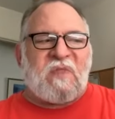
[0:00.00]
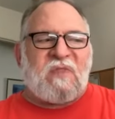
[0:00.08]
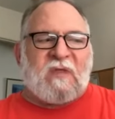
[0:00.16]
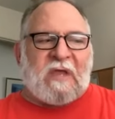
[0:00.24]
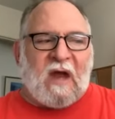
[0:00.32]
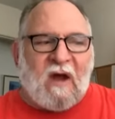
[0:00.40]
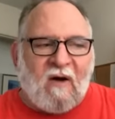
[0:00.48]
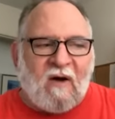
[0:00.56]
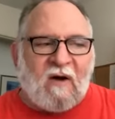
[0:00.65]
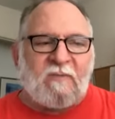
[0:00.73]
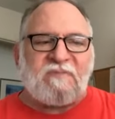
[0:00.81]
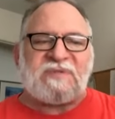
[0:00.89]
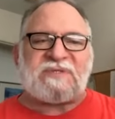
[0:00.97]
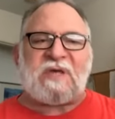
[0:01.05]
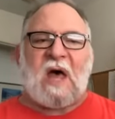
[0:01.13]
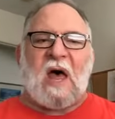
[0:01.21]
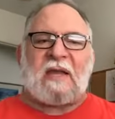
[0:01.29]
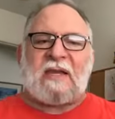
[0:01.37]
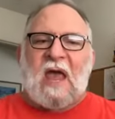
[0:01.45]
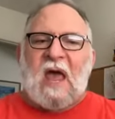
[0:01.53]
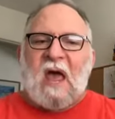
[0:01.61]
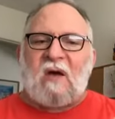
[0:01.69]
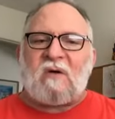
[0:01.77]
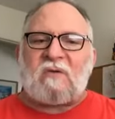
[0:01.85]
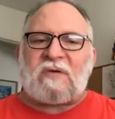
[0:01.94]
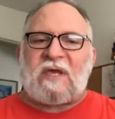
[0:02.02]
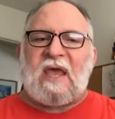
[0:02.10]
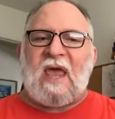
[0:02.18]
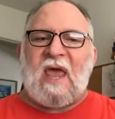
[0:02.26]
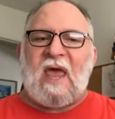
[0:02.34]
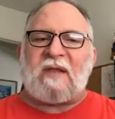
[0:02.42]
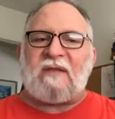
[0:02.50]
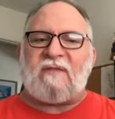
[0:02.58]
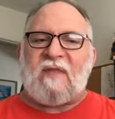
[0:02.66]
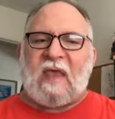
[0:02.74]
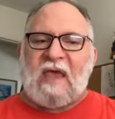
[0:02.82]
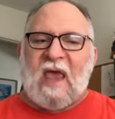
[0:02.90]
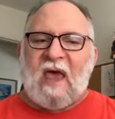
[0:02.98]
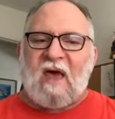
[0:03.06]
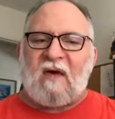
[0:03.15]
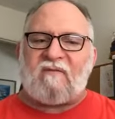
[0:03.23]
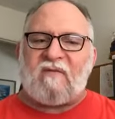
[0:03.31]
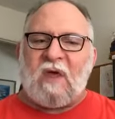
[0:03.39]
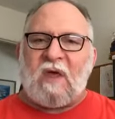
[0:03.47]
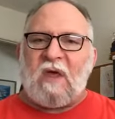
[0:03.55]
the Arabs on how can they have